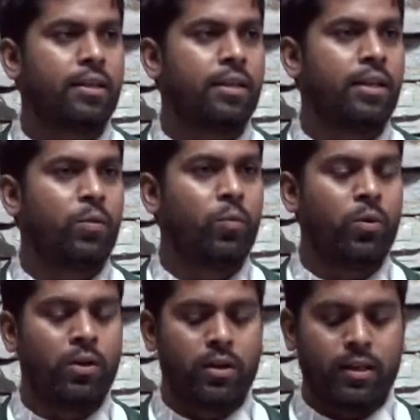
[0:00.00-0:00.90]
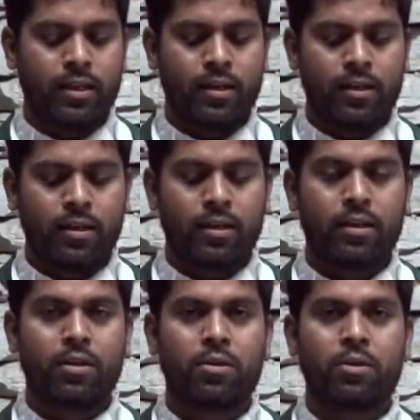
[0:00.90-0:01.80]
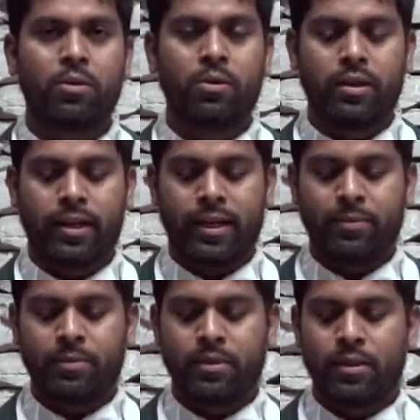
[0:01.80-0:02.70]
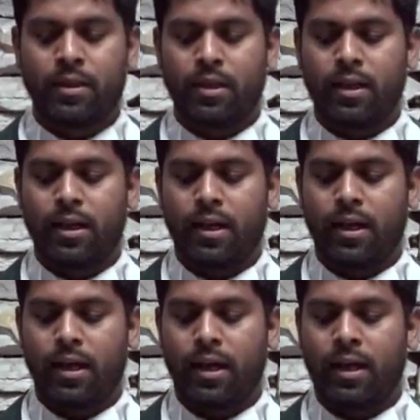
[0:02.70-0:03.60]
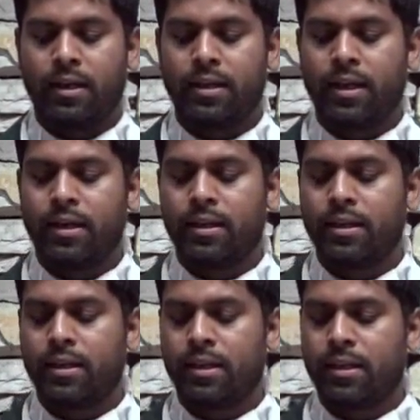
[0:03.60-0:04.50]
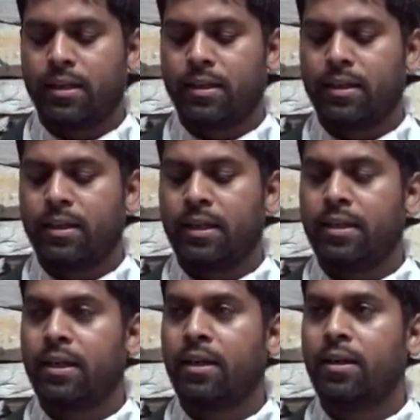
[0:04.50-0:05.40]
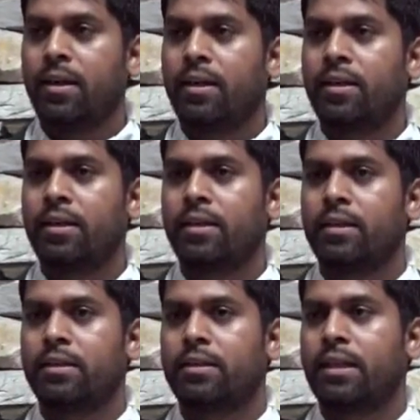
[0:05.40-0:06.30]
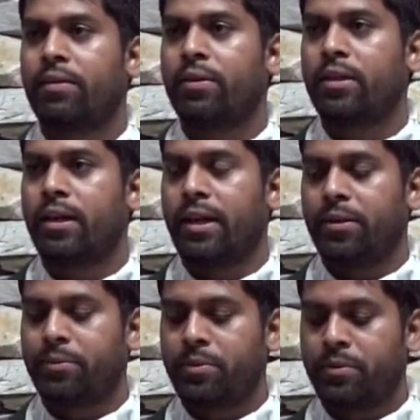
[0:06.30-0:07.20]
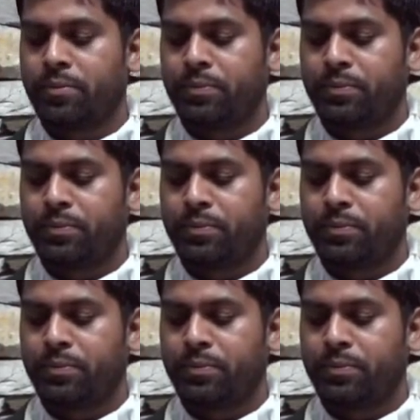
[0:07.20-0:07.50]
it would yield good grapes, and yet it yielded sour grapes.